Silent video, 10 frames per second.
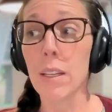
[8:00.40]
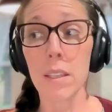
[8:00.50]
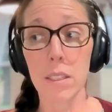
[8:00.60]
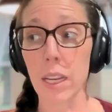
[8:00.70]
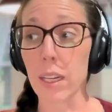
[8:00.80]

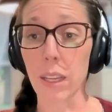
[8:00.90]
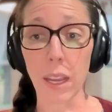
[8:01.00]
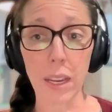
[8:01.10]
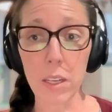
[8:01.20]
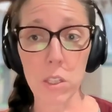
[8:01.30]
stay
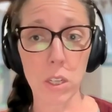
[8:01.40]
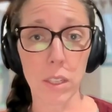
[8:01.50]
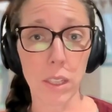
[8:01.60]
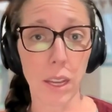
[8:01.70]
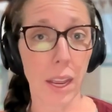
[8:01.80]
engaged
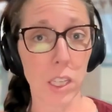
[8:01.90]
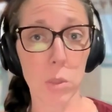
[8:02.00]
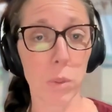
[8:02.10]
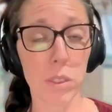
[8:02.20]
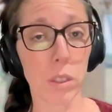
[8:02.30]
in the
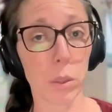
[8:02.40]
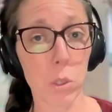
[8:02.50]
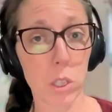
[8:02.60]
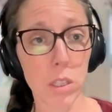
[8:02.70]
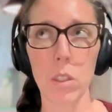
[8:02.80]
actual
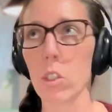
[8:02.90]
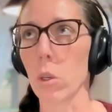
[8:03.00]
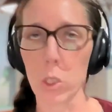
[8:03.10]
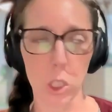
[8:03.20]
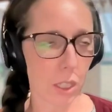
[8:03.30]
solution.
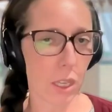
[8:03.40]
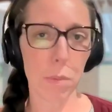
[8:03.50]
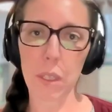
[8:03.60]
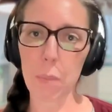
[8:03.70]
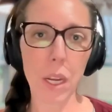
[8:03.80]
So it just
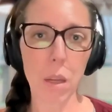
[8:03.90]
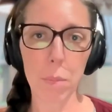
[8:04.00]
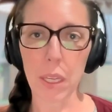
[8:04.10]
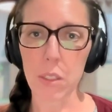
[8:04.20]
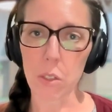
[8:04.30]
keeps coming up
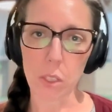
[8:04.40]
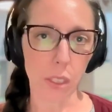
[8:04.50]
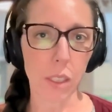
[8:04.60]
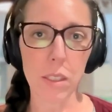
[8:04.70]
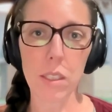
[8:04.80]
because there's
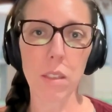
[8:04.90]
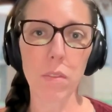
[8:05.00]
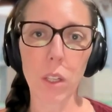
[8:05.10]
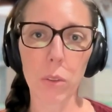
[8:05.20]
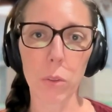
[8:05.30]
inconsistent
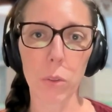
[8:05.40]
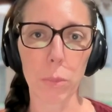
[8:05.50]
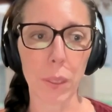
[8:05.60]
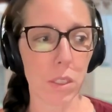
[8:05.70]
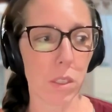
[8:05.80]
follow through
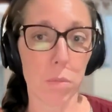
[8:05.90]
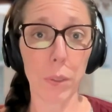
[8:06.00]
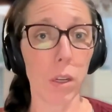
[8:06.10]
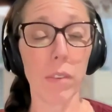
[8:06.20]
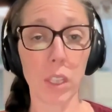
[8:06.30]
because
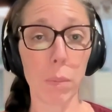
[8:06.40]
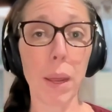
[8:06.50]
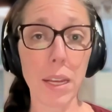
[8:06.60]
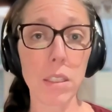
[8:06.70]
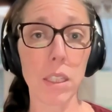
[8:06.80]
you don't have the
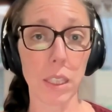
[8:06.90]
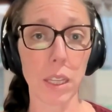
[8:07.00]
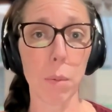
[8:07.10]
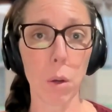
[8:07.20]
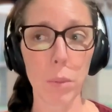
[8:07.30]
capacity in
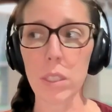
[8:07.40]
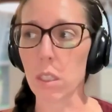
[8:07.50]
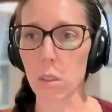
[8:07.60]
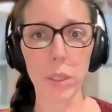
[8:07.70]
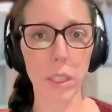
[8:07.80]
that moment to
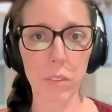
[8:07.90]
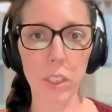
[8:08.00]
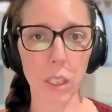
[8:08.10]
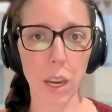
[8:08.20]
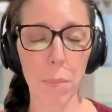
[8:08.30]
deal with
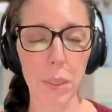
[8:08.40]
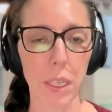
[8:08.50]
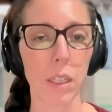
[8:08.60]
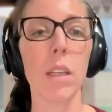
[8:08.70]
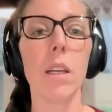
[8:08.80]
everything
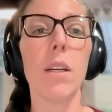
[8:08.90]
happening.